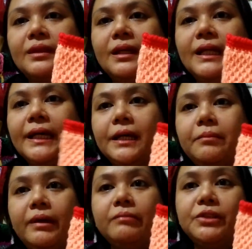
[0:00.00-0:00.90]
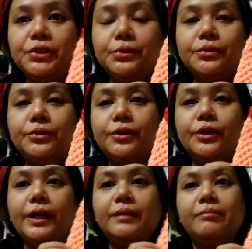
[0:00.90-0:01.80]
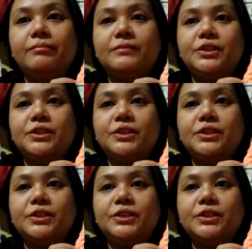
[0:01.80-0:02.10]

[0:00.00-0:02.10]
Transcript: that I can maybe show to her, and